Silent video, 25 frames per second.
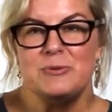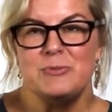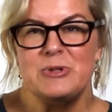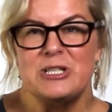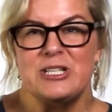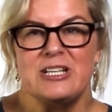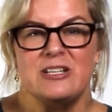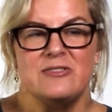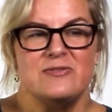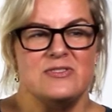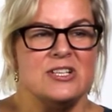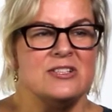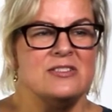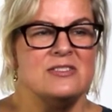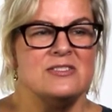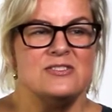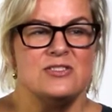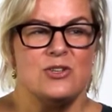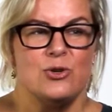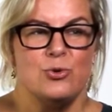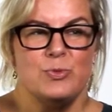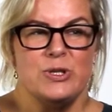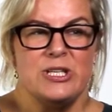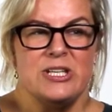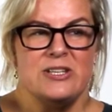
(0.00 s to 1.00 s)
I mean, I've done
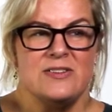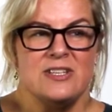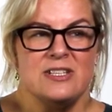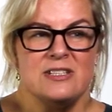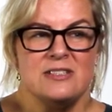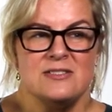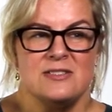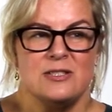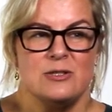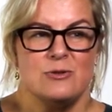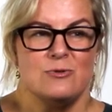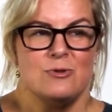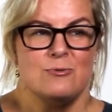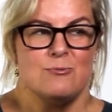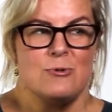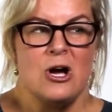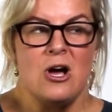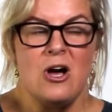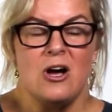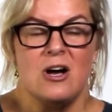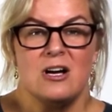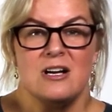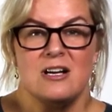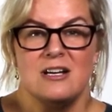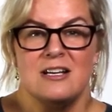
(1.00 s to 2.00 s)
so many things that were
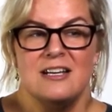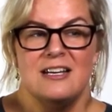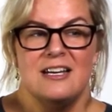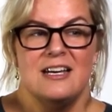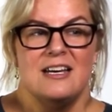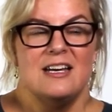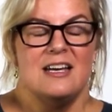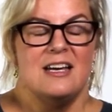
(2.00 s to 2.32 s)
wrong